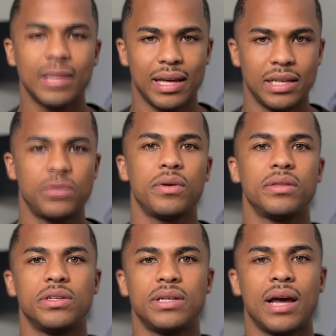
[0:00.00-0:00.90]
at the history of
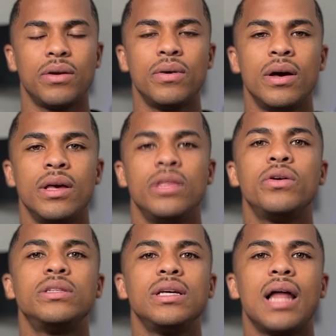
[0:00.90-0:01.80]
this channel, you
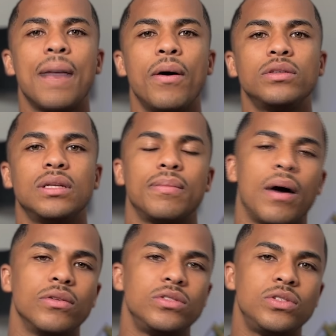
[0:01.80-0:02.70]
can see that I posted about